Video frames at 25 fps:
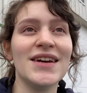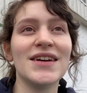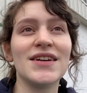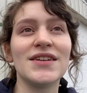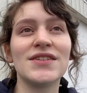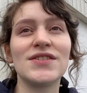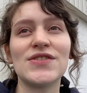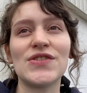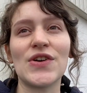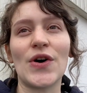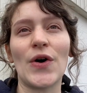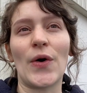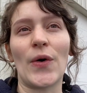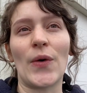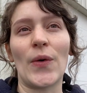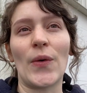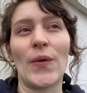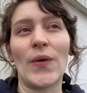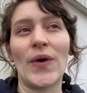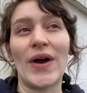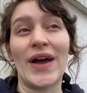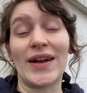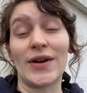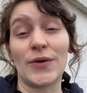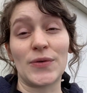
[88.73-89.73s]
So,
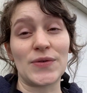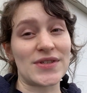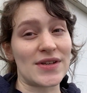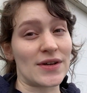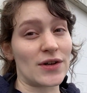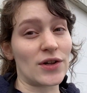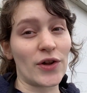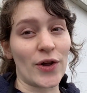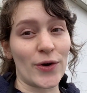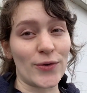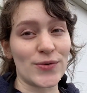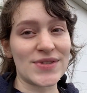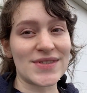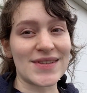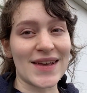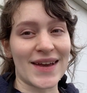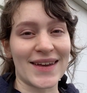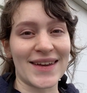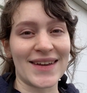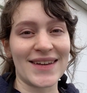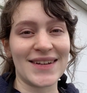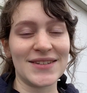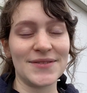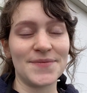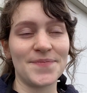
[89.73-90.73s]
and it was a close
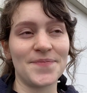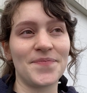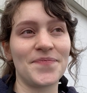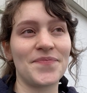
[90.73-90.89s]
second.